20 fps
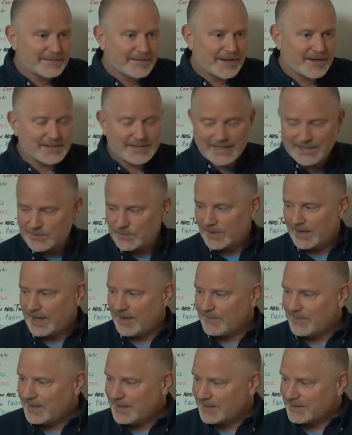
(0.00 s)
Because that's what
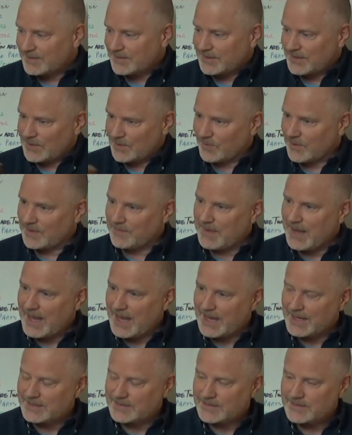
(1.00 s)
M is. You are
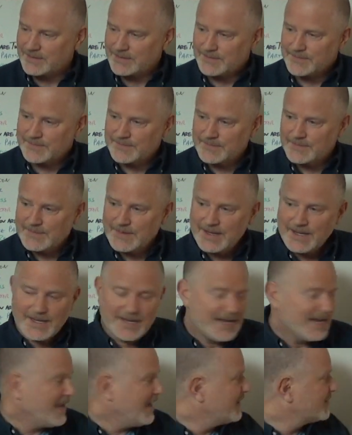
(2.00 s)
mass.
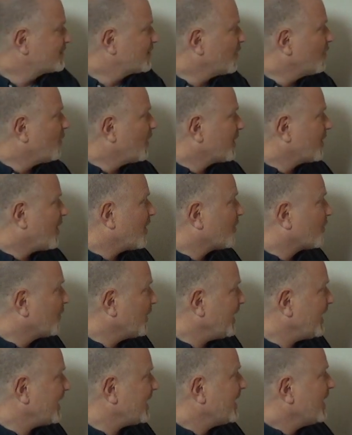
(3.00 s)
And so what are
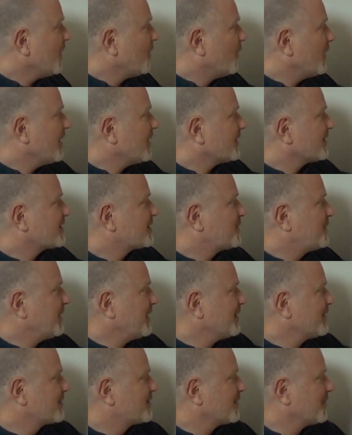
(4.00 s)
we? We are
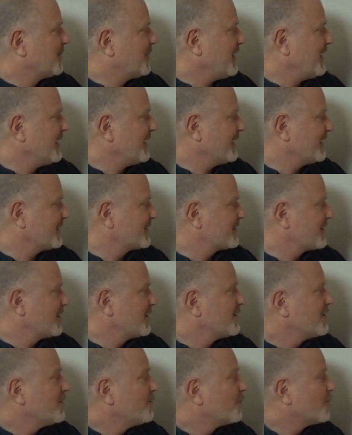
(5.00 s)
spiritual beings
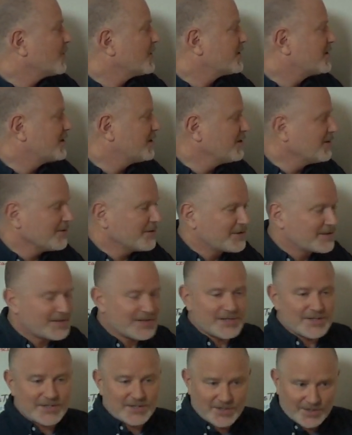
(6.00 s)

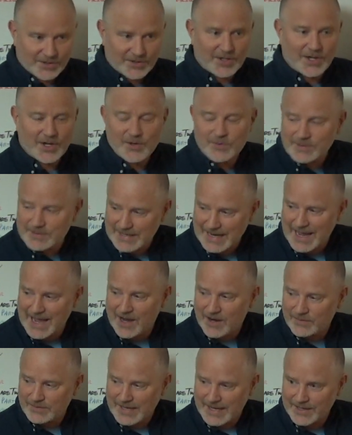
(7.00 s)
reduced, slowed
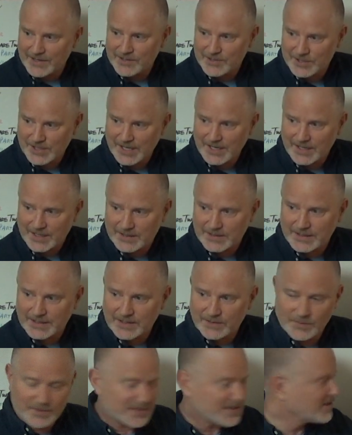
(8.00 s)
down
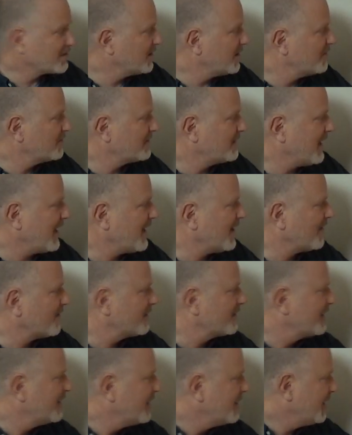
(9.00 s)
energetically. We're slowed
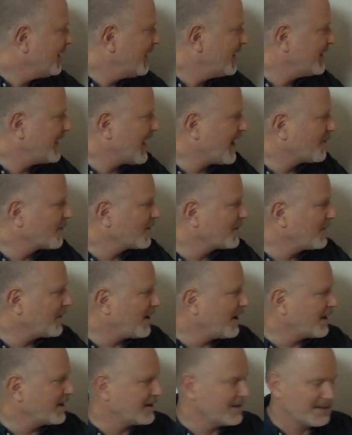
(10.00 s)
down and now we're
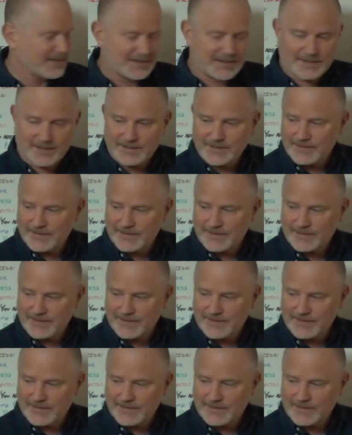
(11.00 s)
bodies.